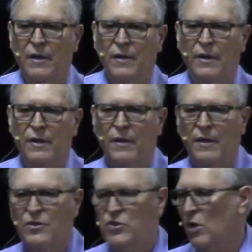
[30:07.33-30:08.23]
in,
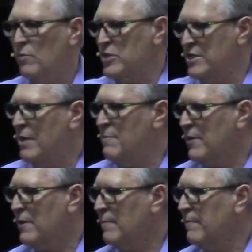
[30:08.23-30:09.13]
in, in Solomon's
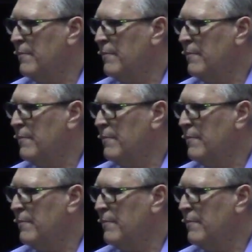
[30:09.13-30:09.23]
temple.